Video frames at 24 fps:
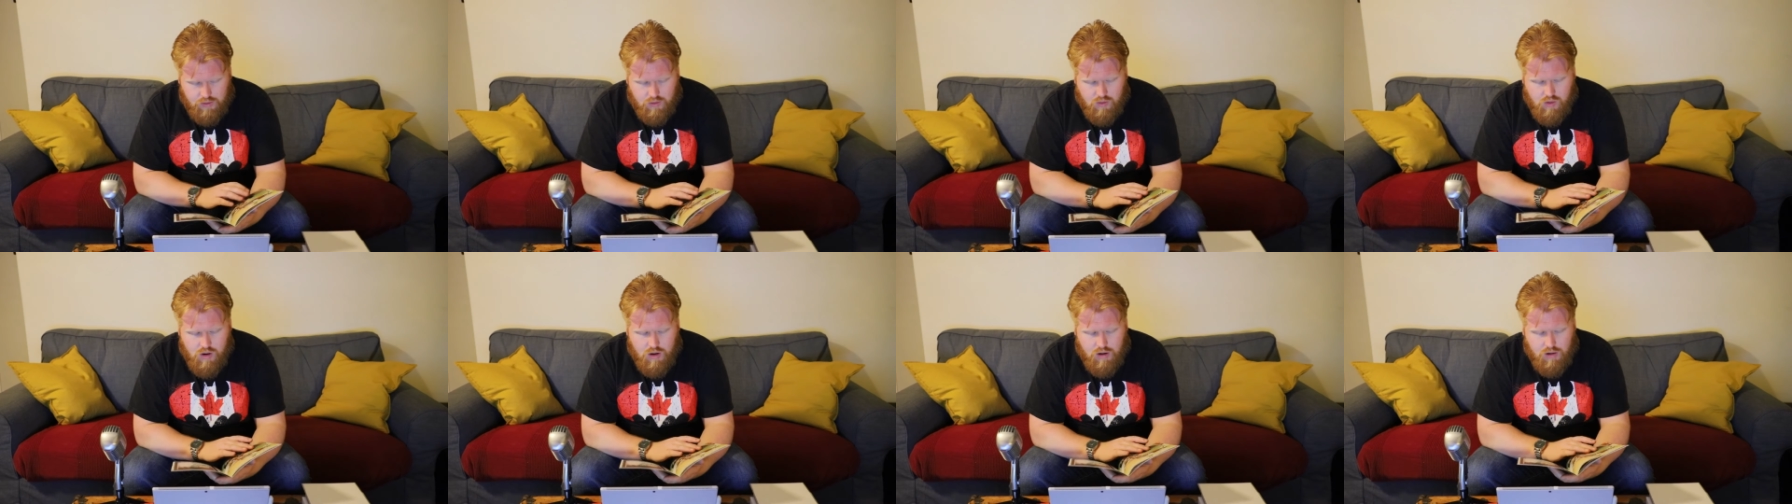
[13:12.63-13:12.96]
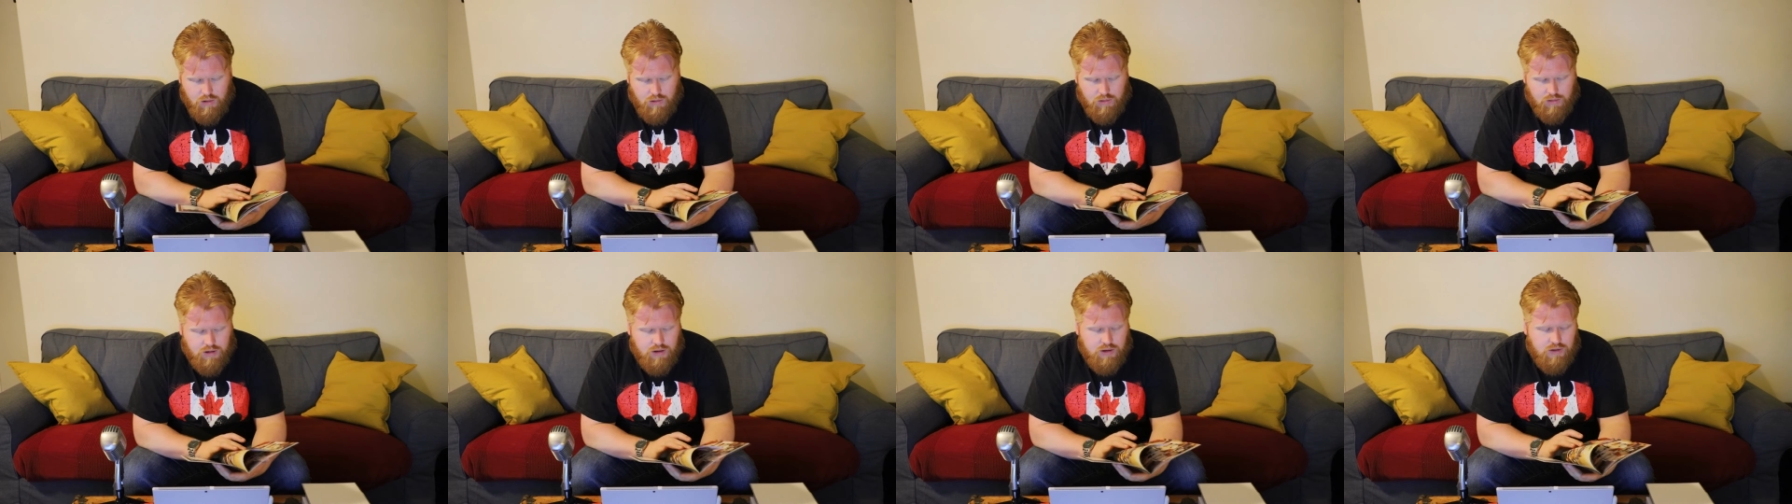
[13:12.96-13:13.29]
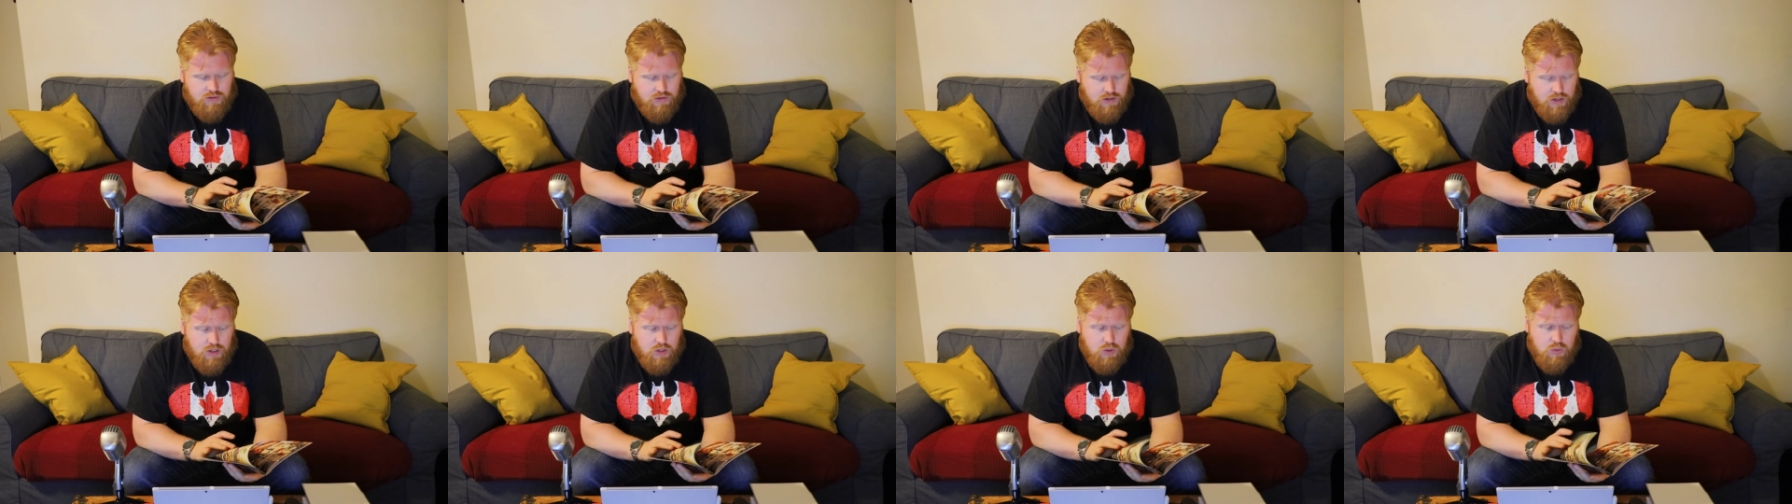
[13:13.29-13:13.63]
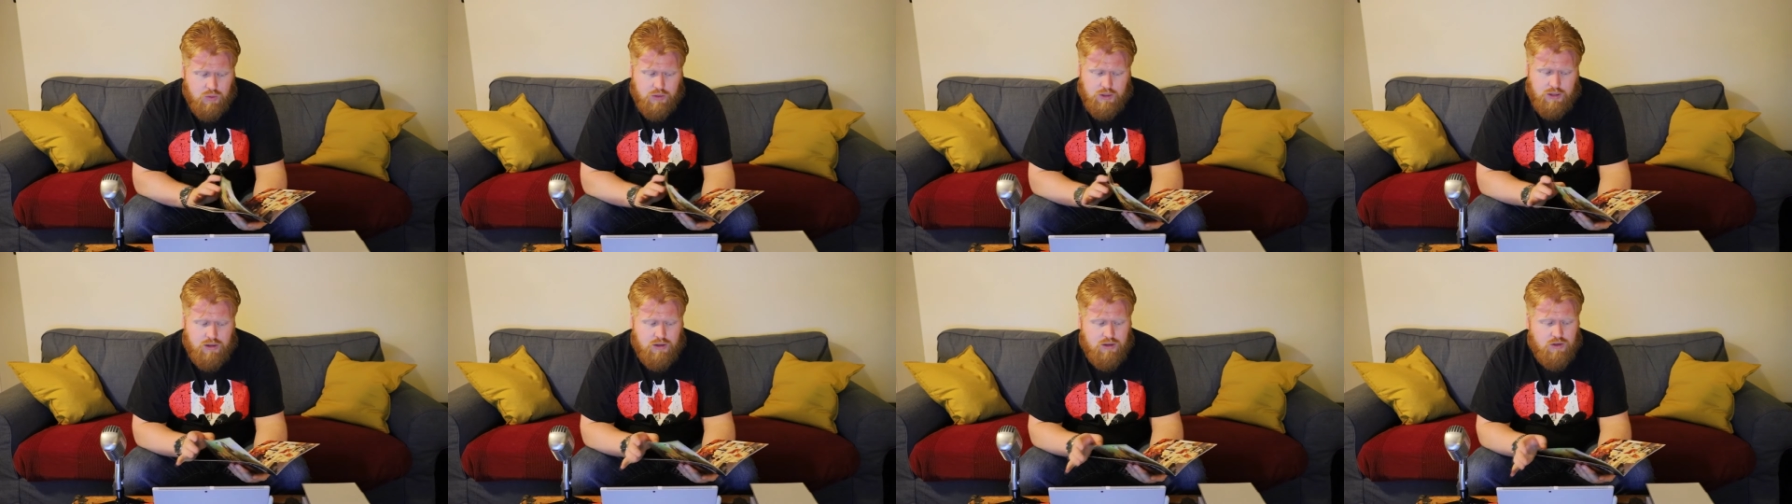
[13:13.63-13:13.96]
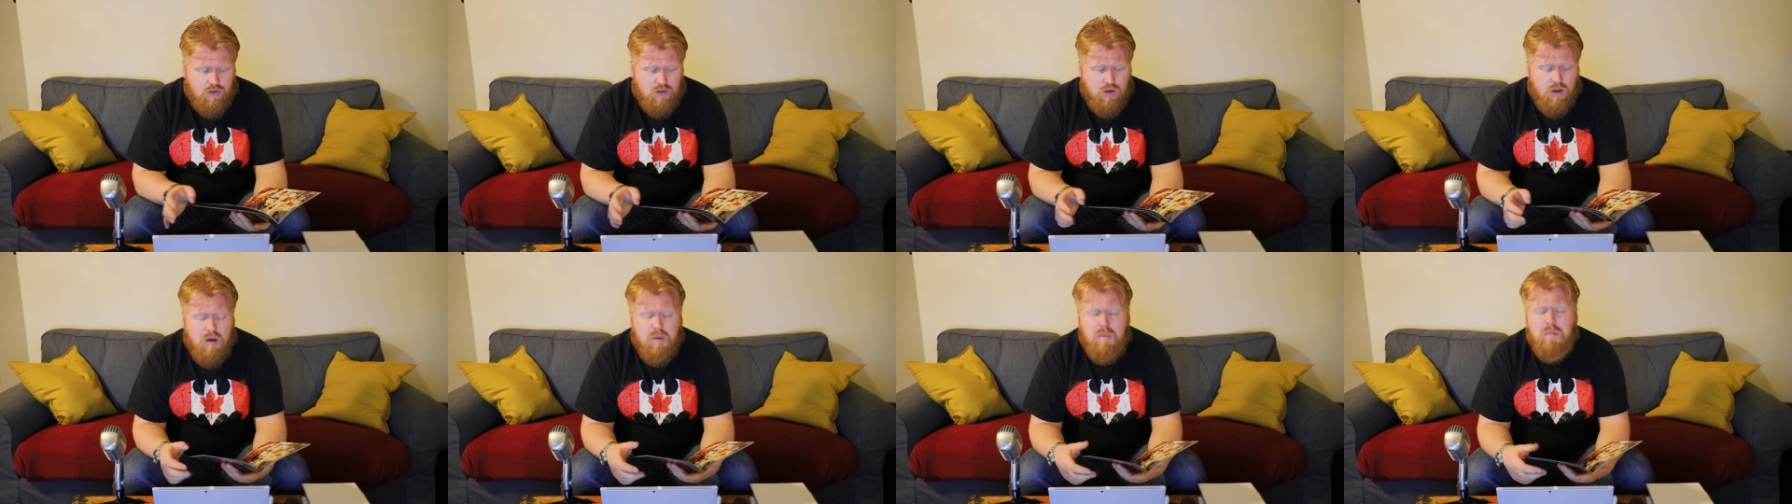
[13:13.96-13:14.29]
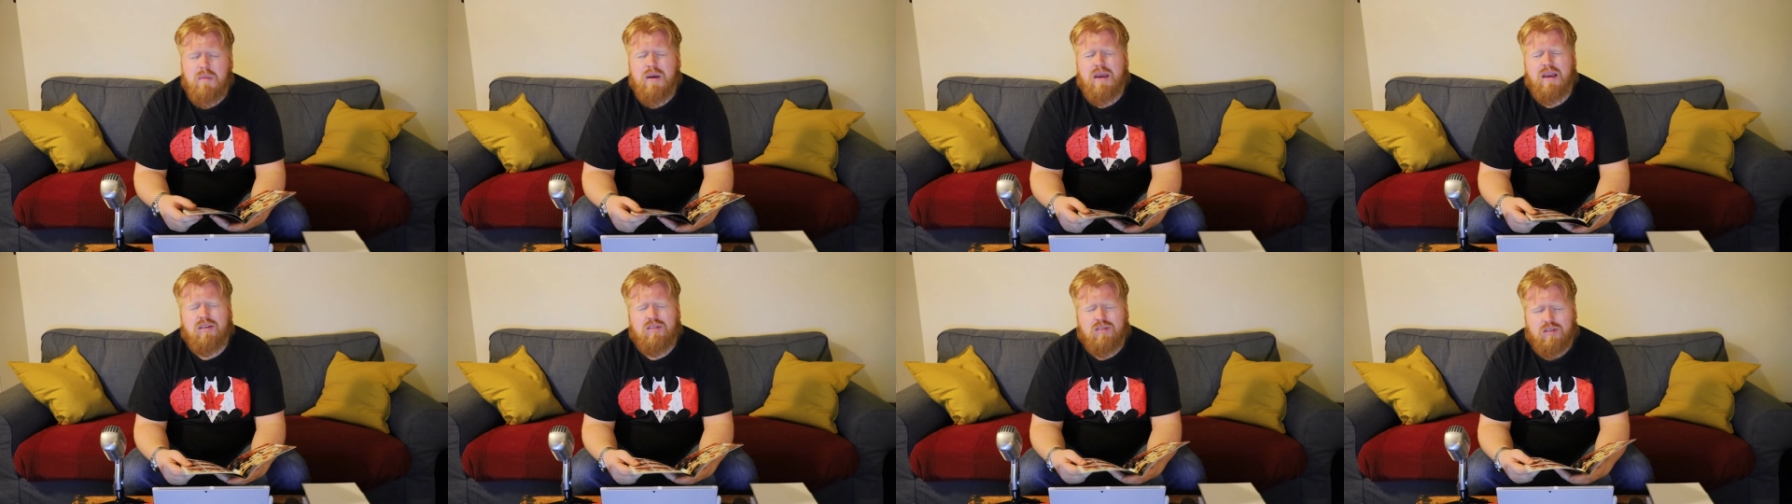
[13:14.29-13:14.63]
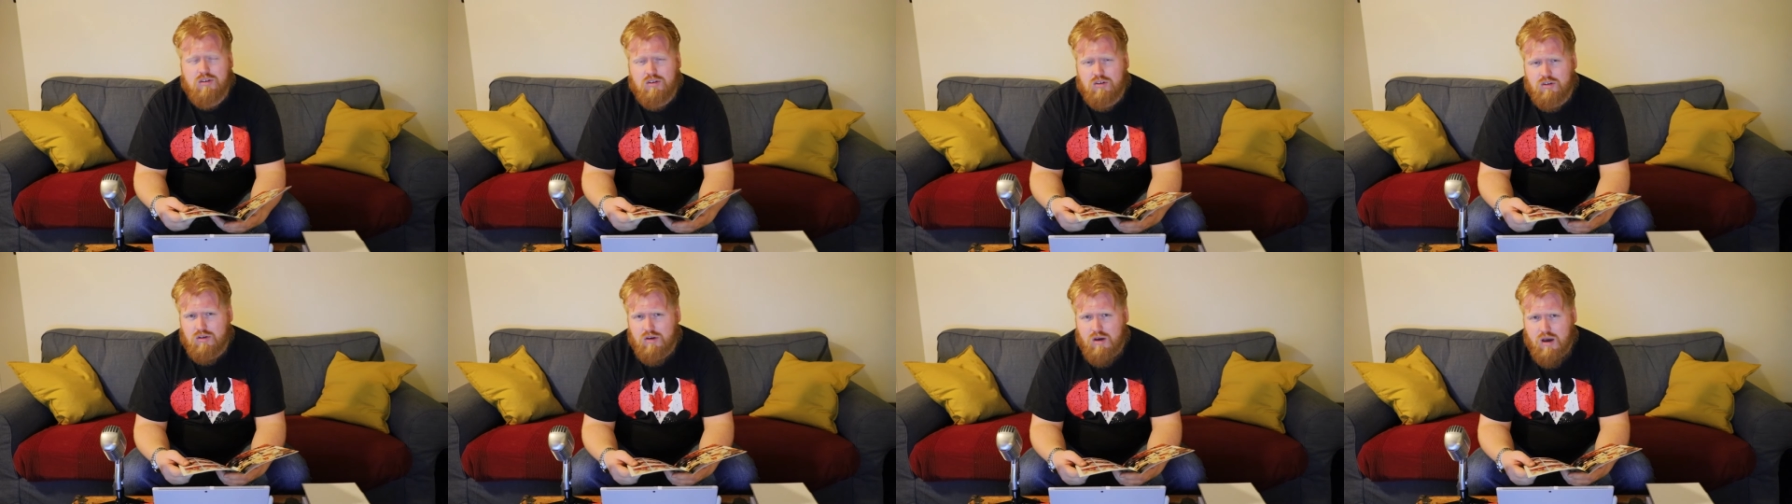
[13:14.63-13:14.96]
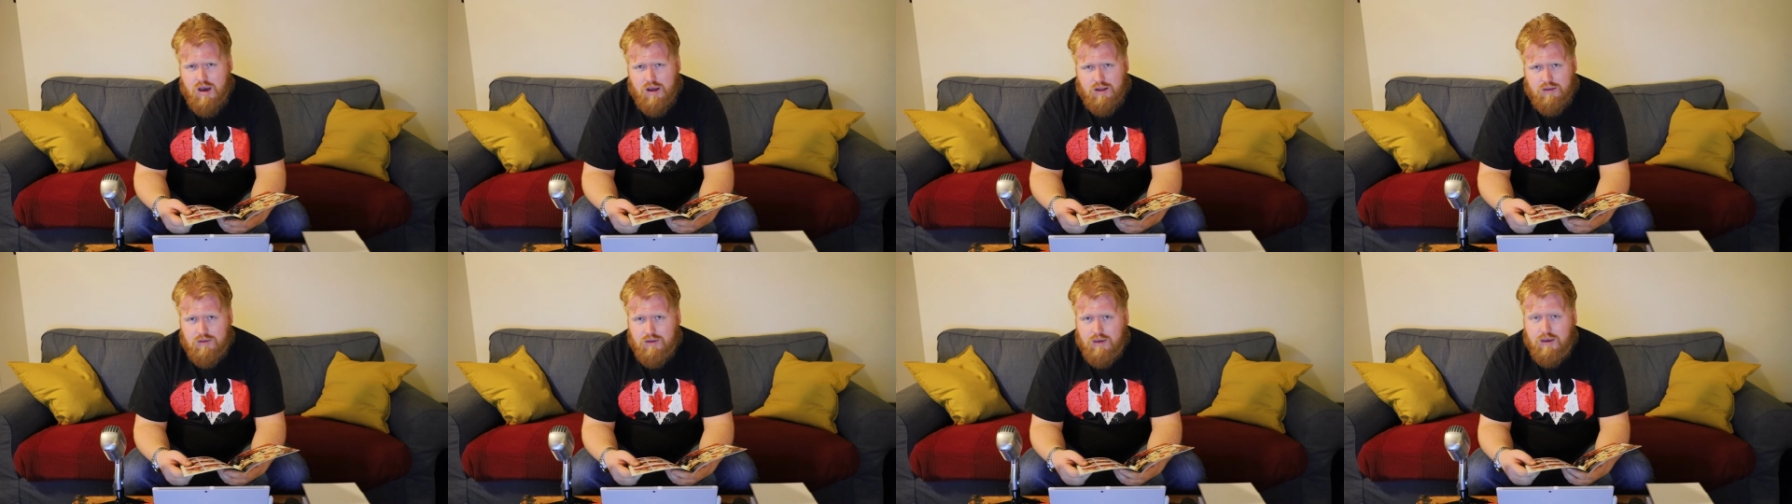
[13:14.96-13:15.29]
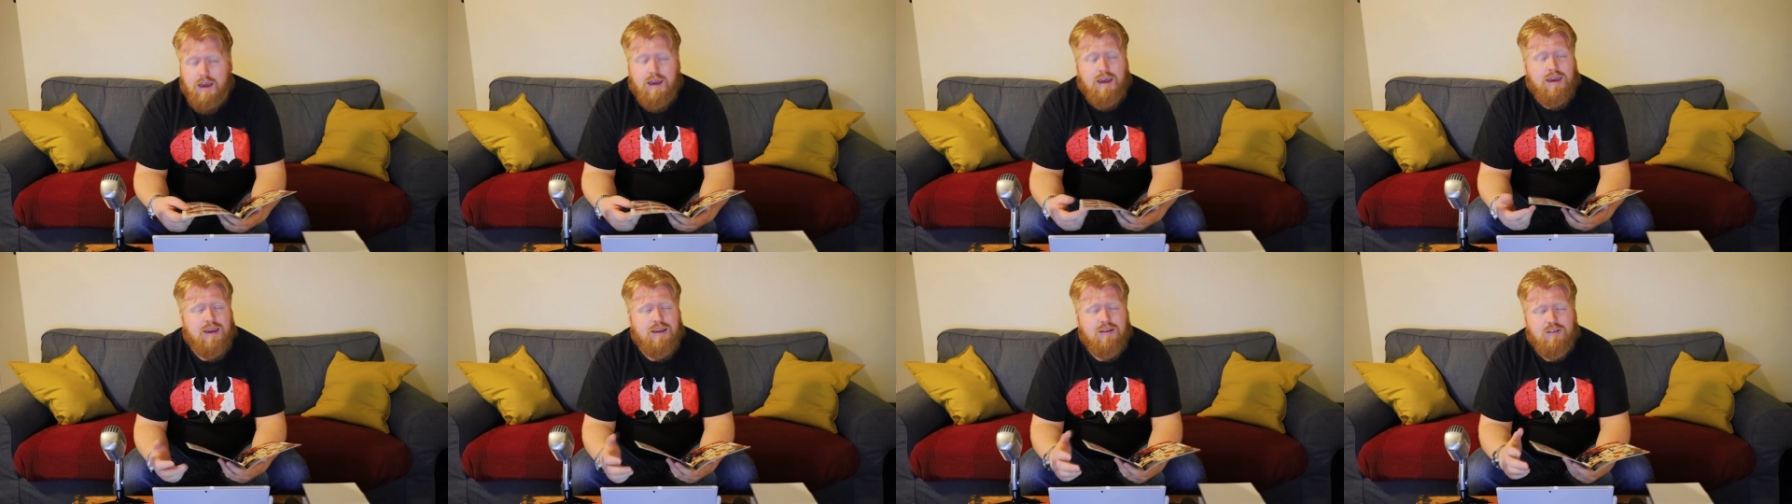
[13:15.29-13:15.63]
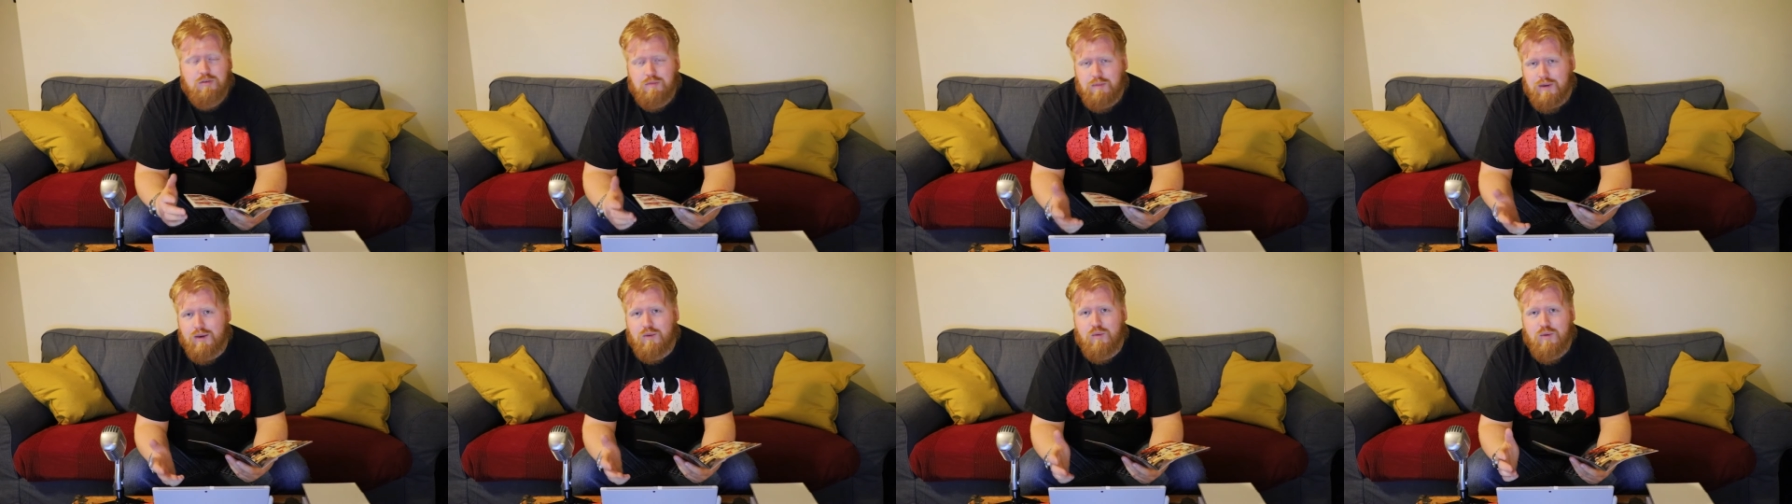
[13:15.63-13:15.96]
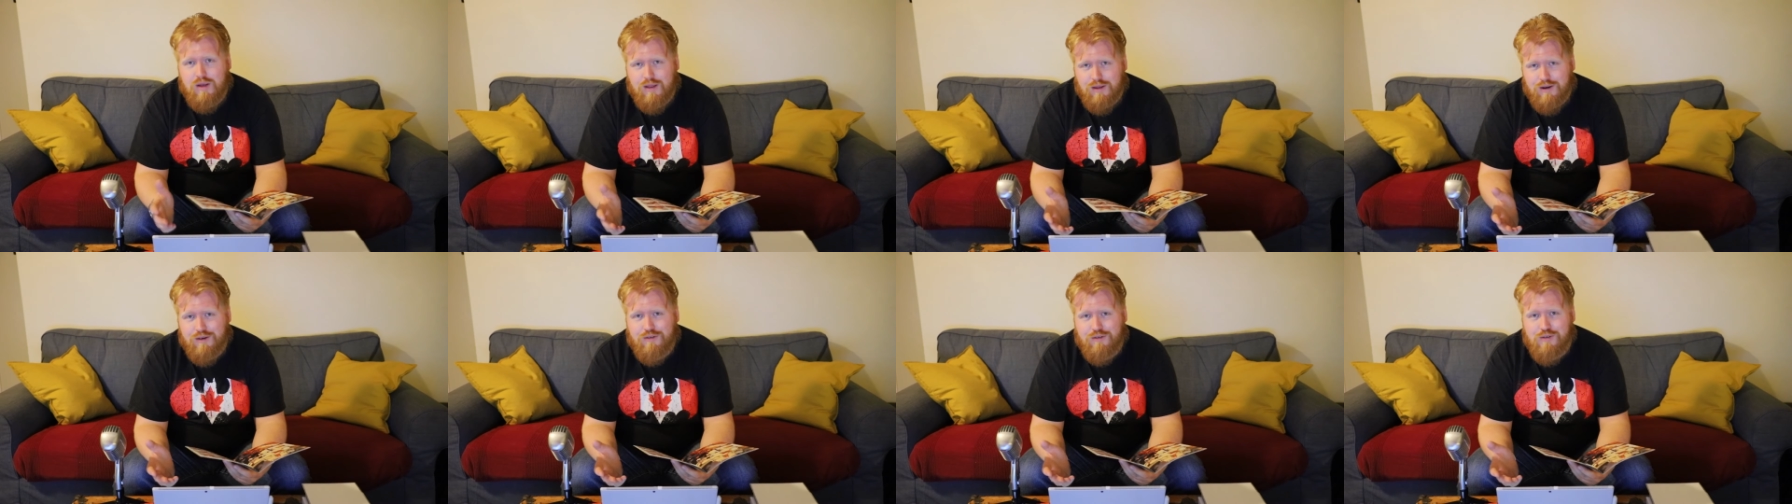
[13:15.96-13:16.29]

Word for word: And there are continually these amazing shots. Like, I can't speak well